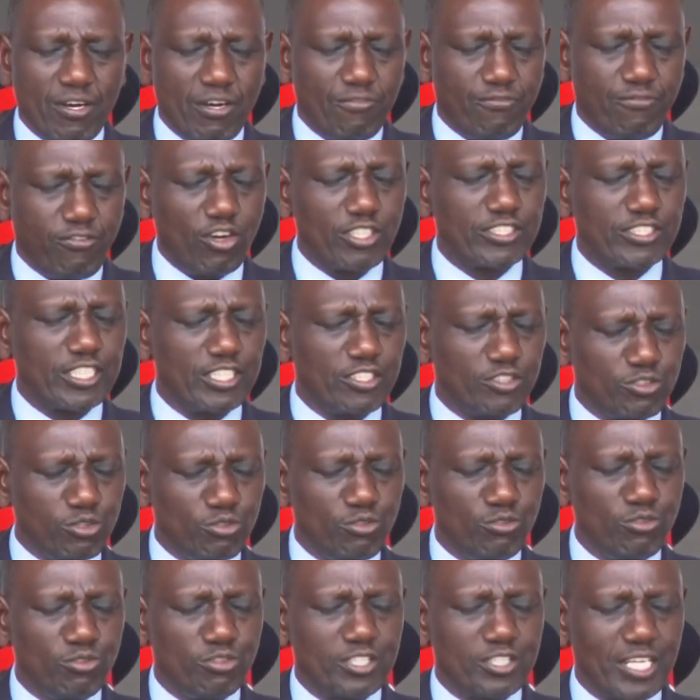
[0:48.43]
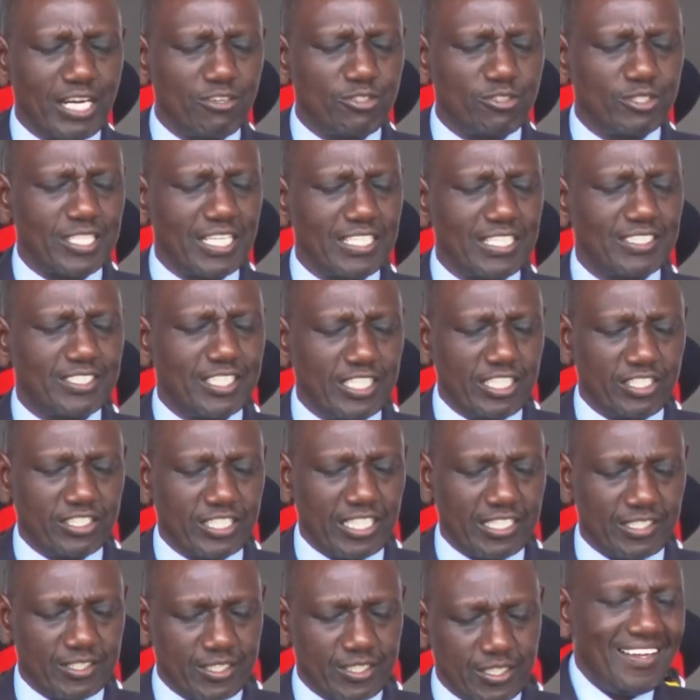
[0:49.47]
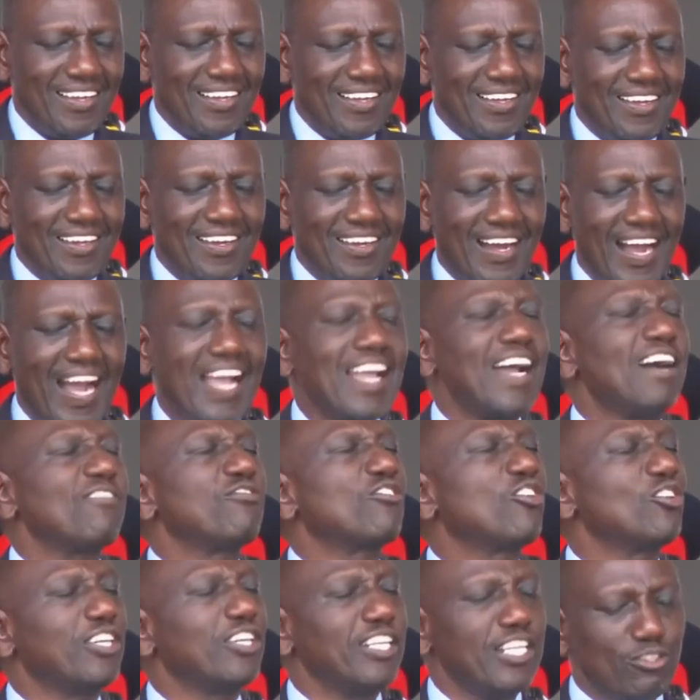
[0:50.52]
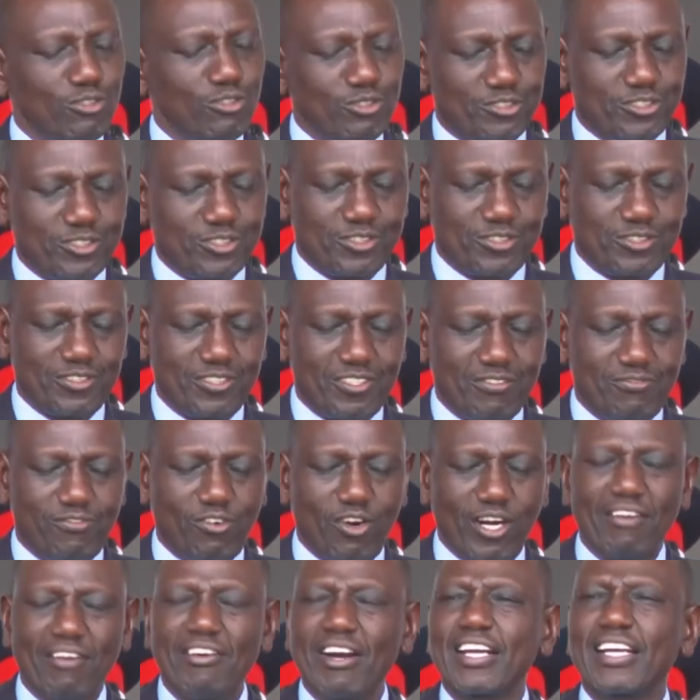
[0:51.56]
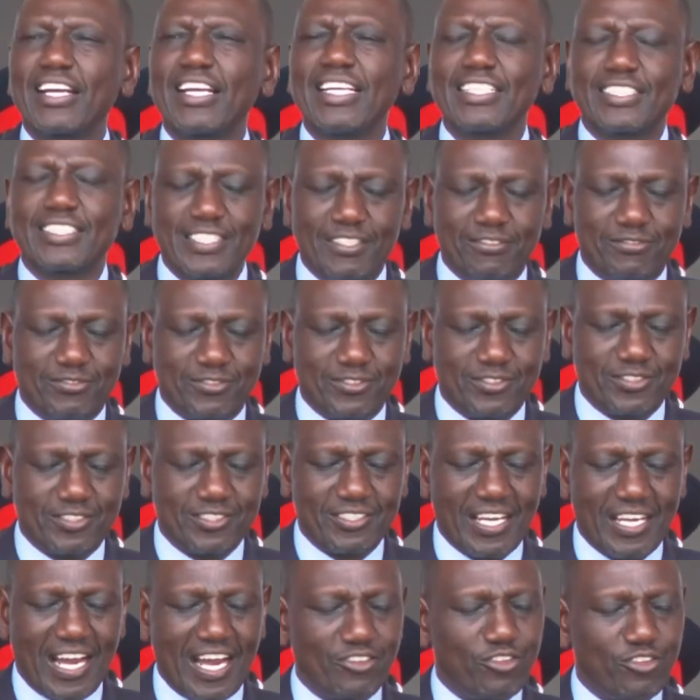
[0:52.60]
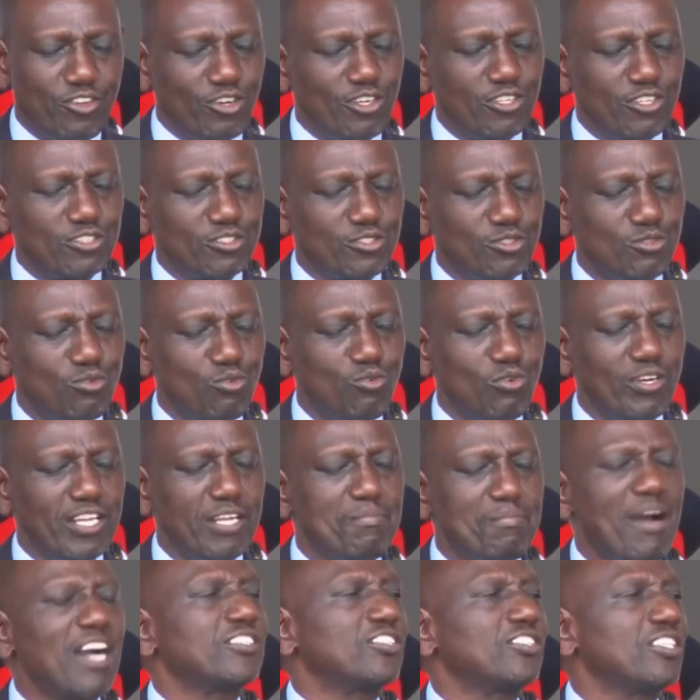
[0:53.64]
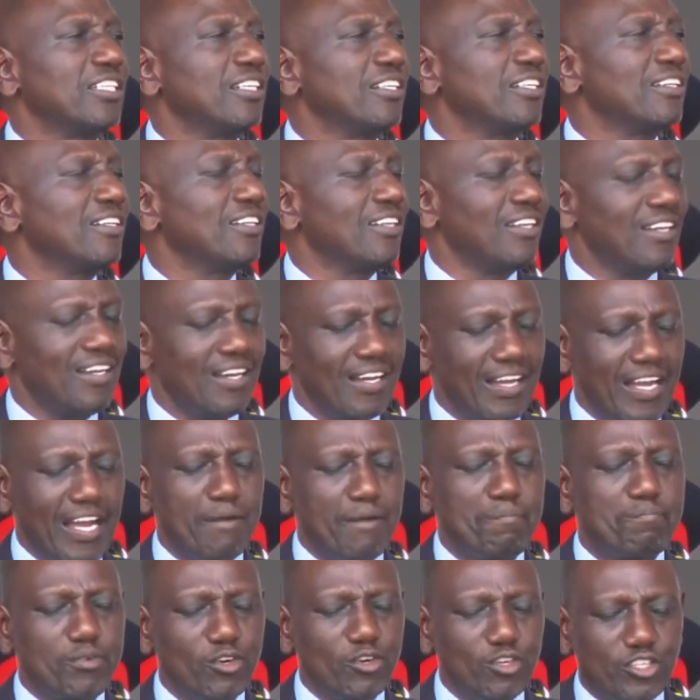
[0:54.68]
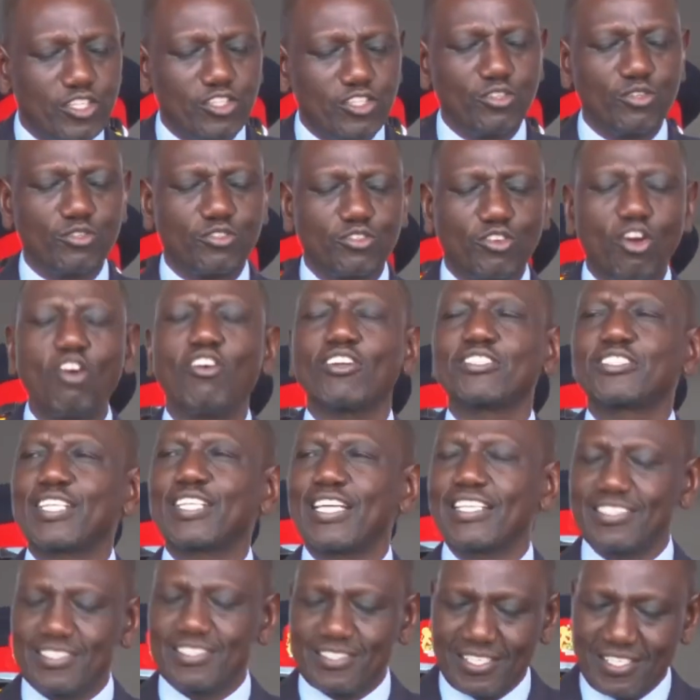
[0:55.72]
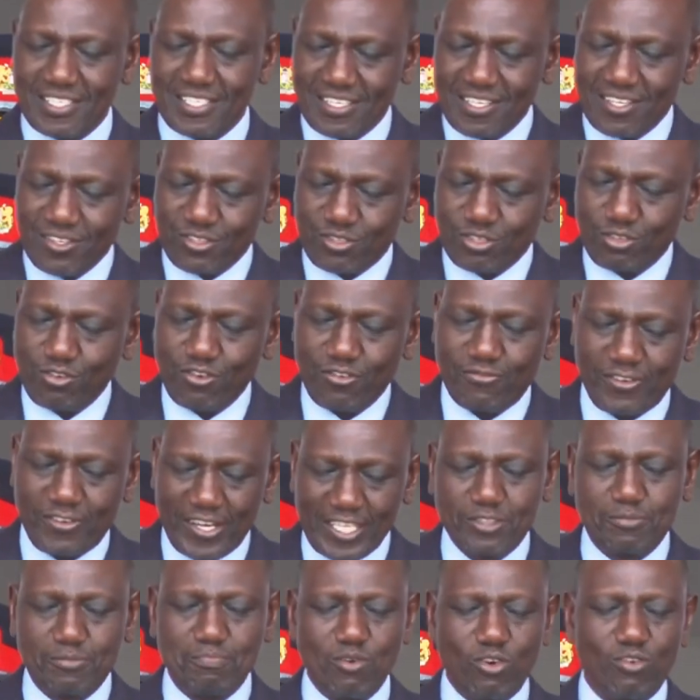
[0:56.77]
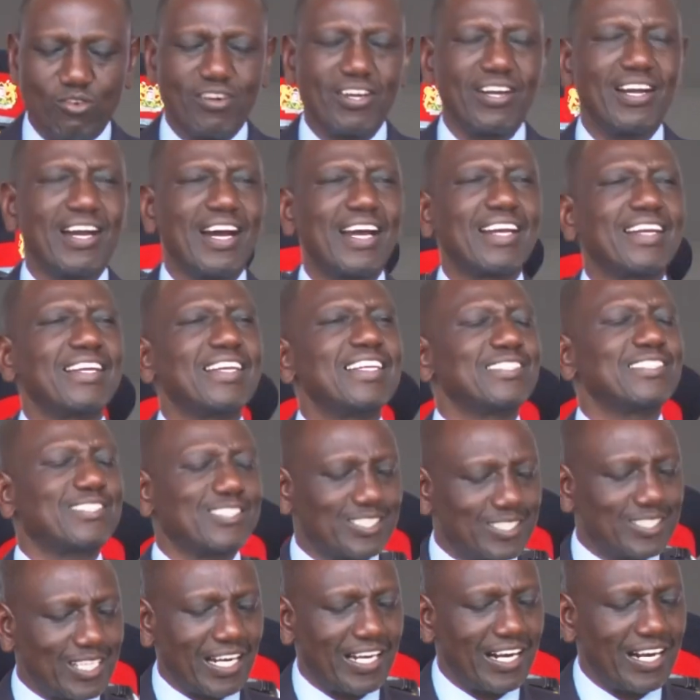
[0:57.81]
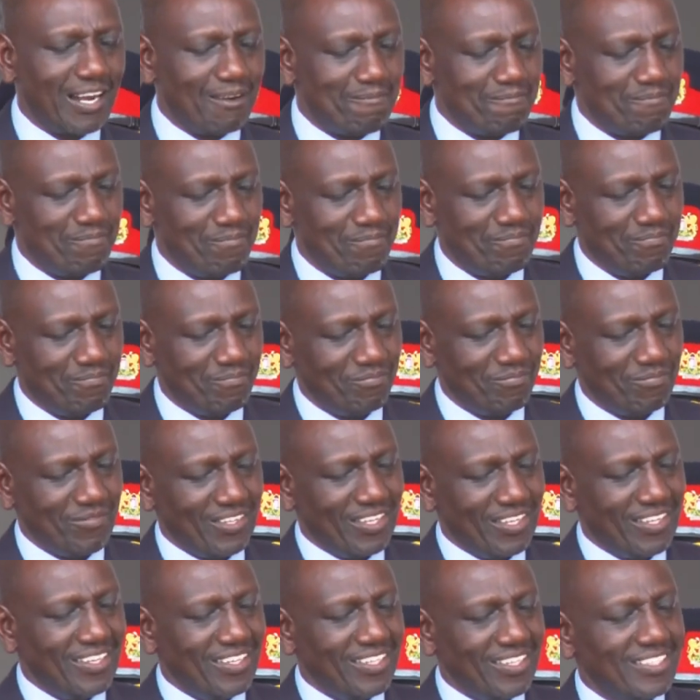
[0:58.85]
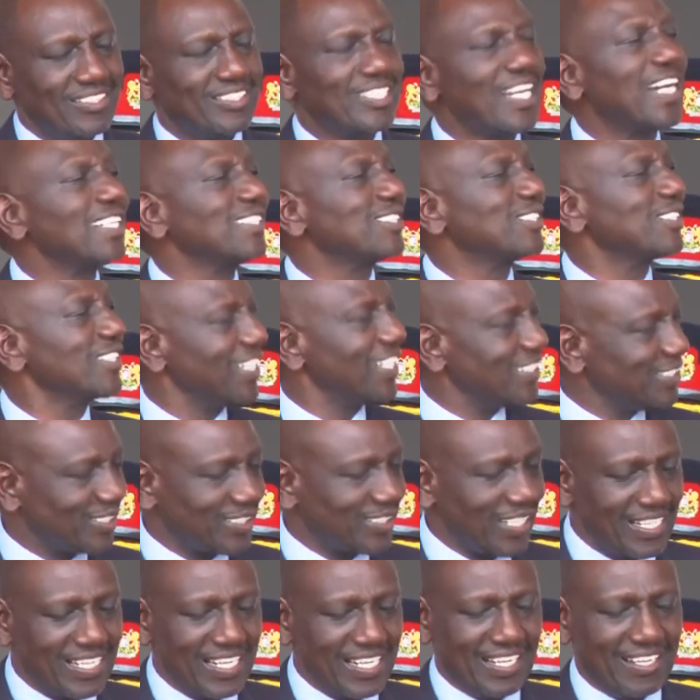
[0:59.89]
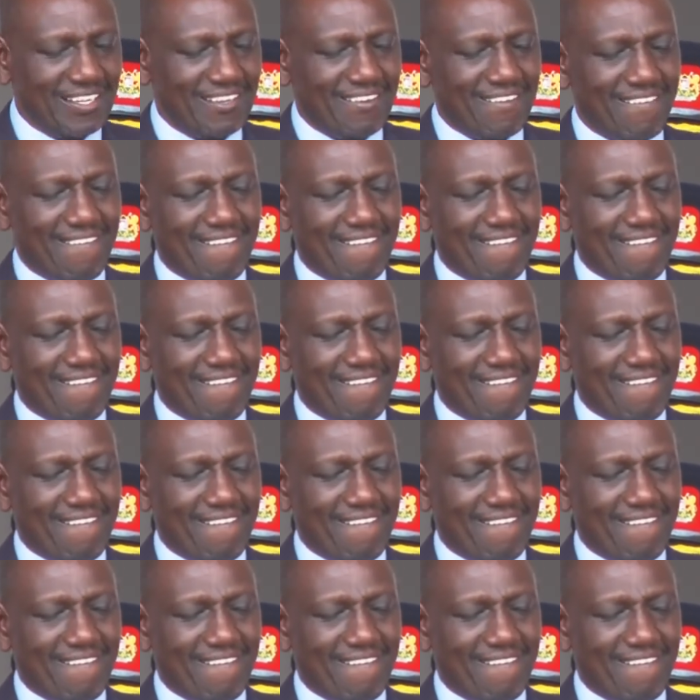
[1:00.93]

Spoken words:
42,000 teachers. I have good news for our creatives and those who imagine and produce content through Facebook and Instagram. Just yesterday,